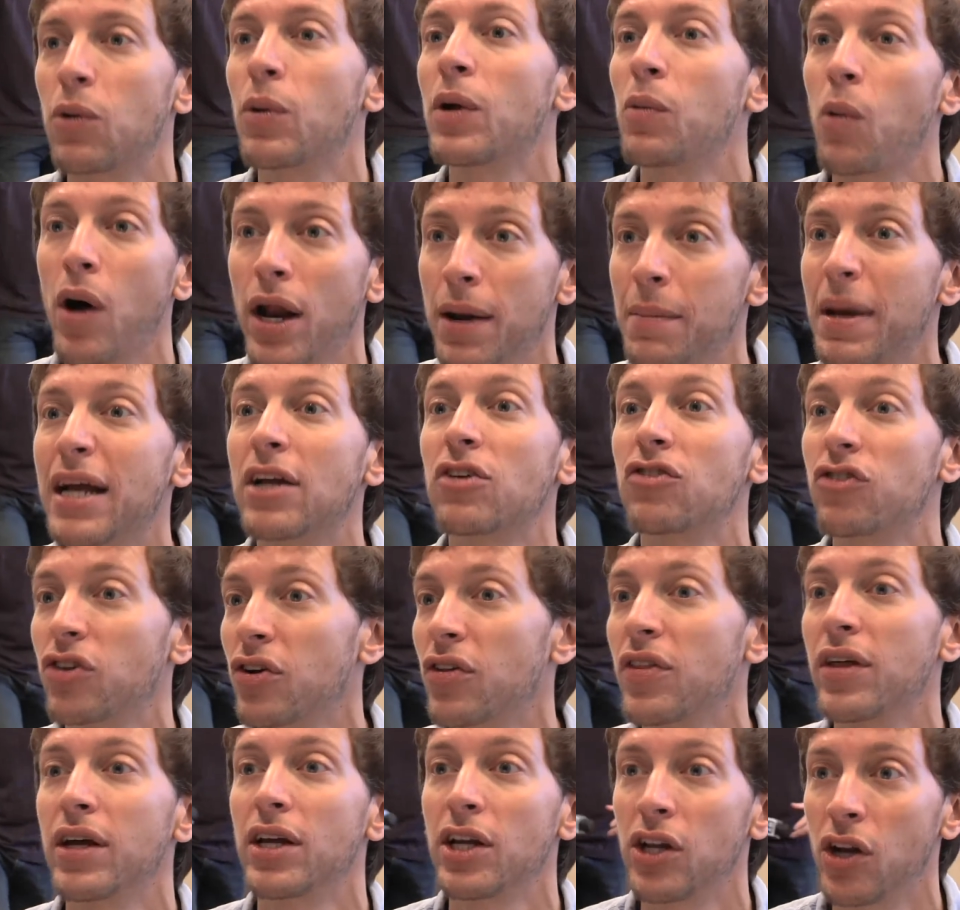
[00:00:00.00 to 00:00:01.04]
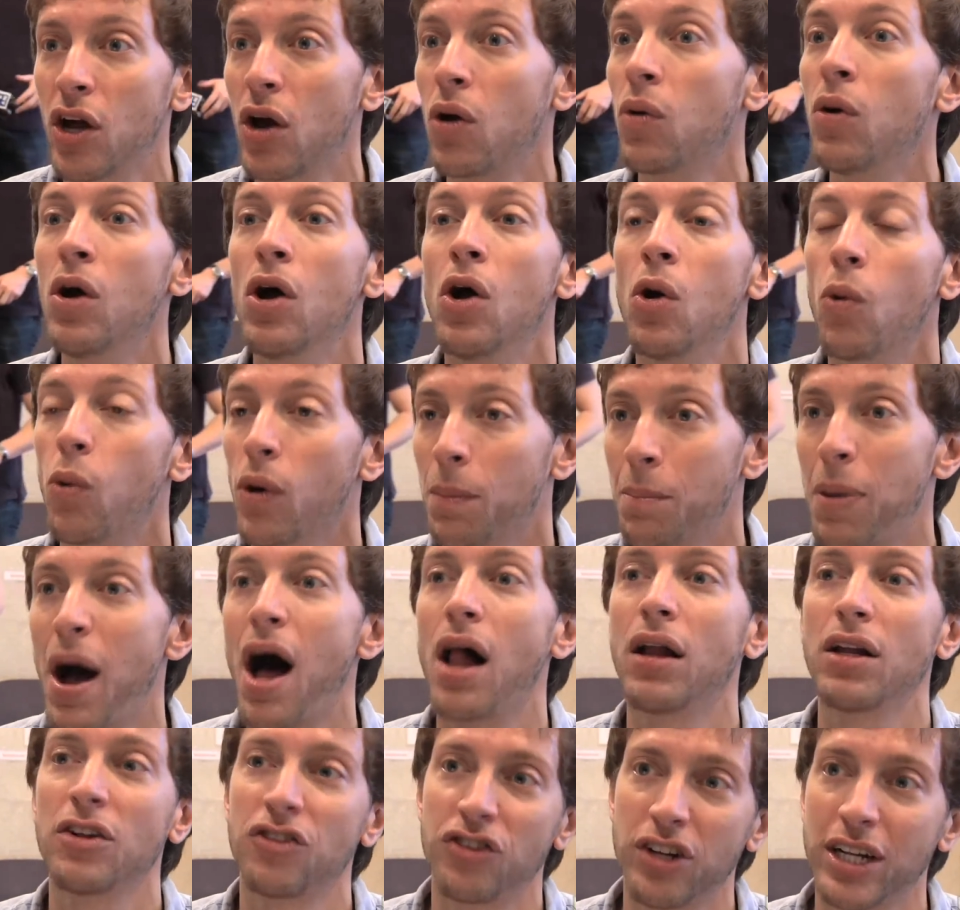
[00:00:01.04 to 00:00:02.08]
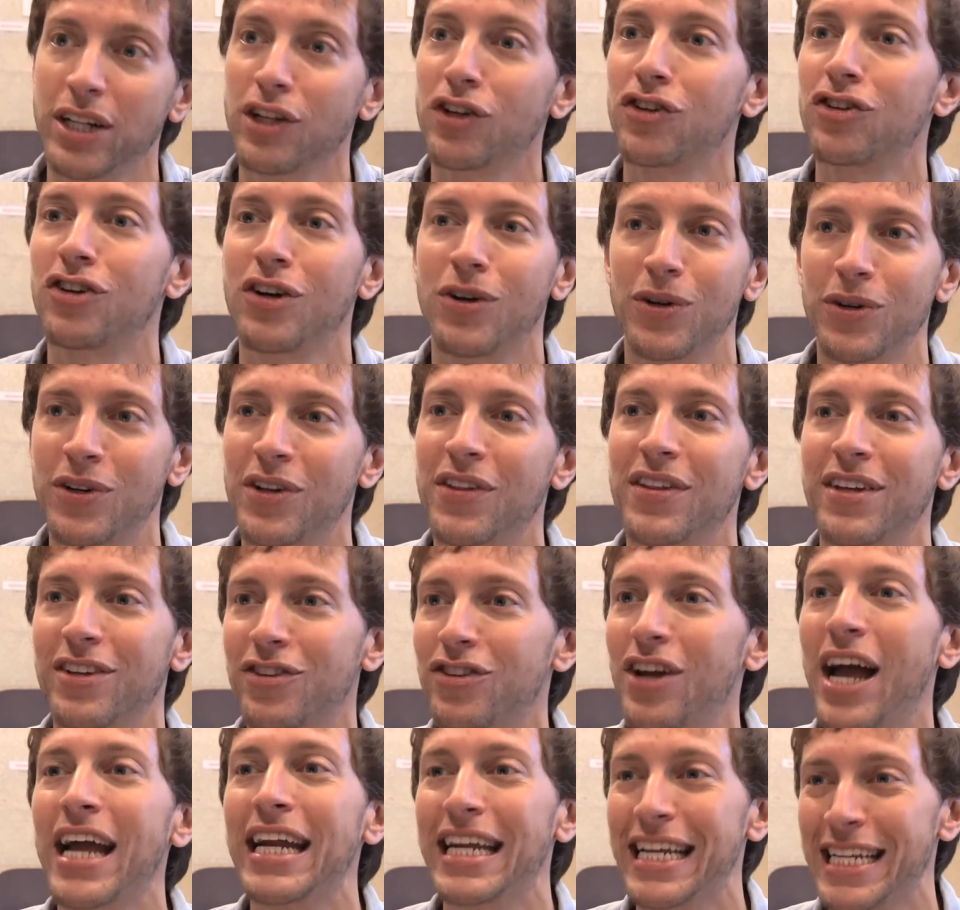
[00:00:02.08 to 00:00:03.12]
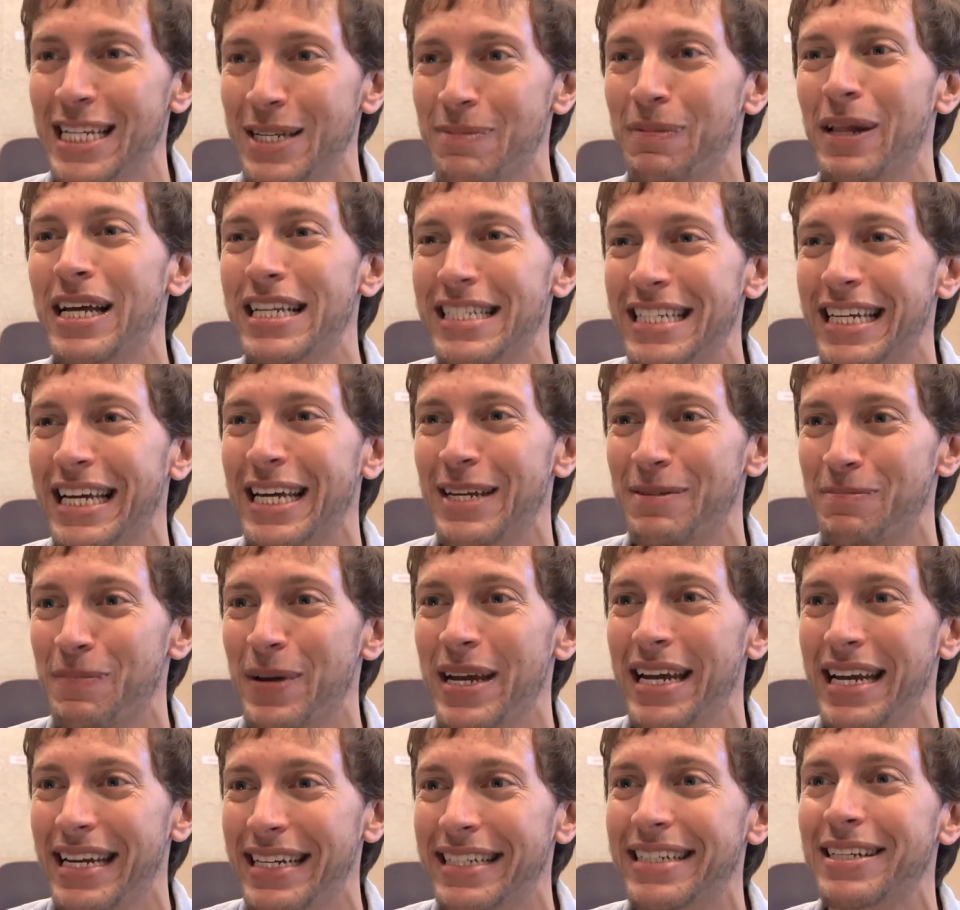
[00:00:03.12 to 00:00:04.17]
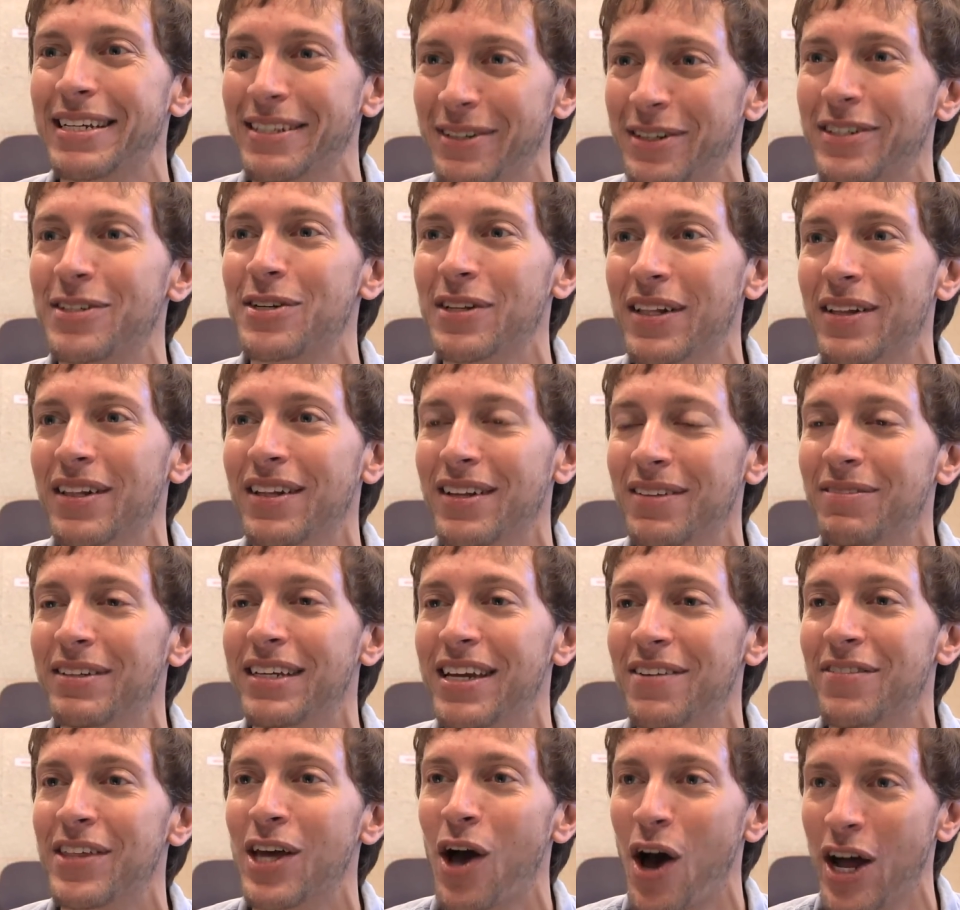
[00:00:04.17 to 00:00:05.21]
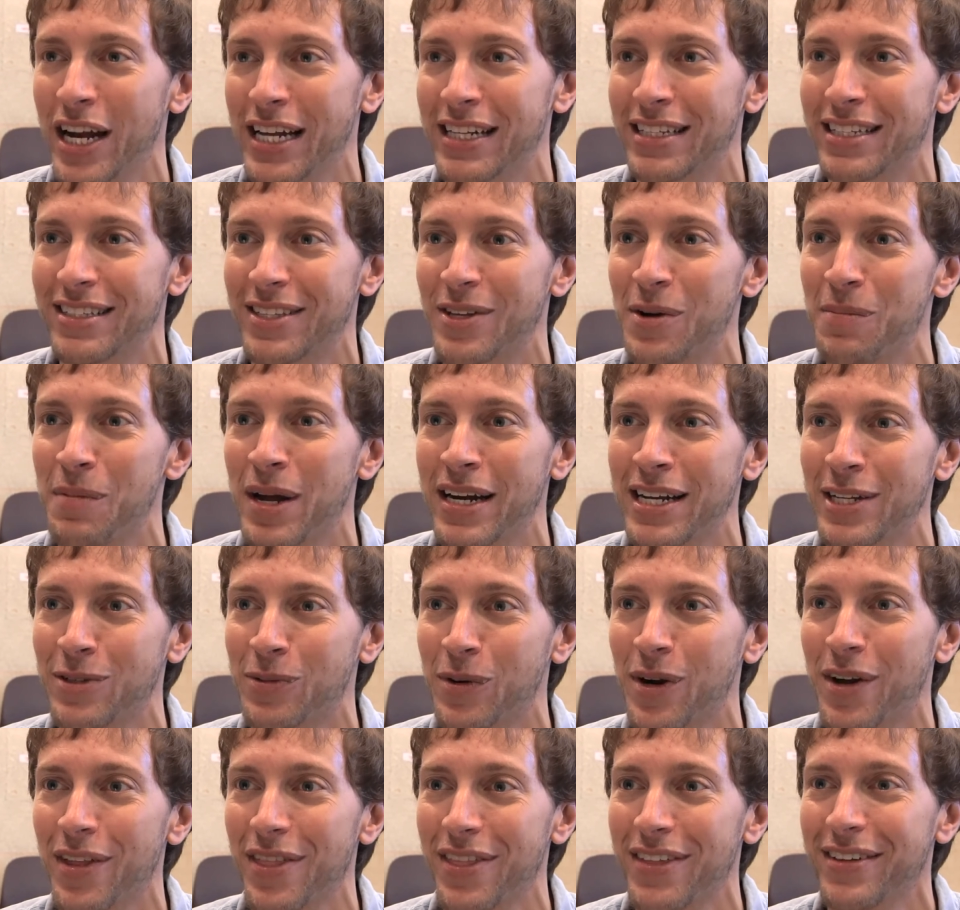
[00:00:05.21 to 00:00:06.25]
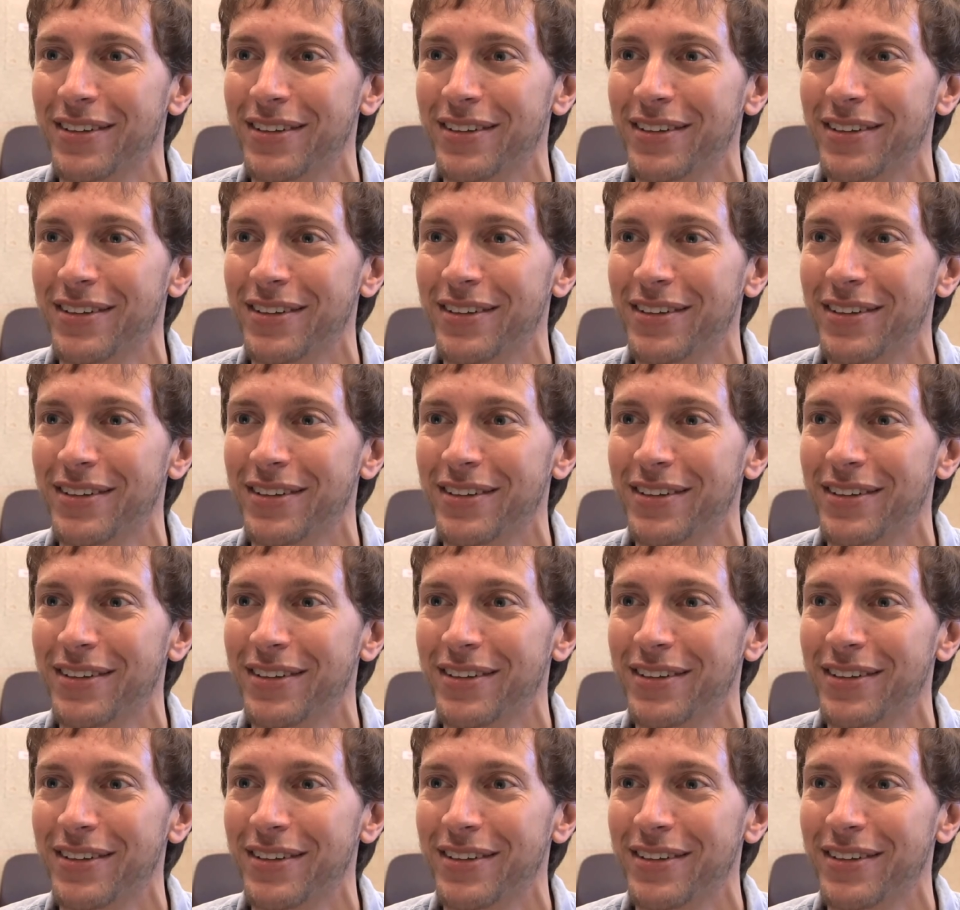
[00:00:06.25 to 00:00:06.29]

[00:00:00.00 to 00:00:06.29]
We want to make sure that you know we're polishing the show to the shiniest place it can be to, to give the audience their money's worth.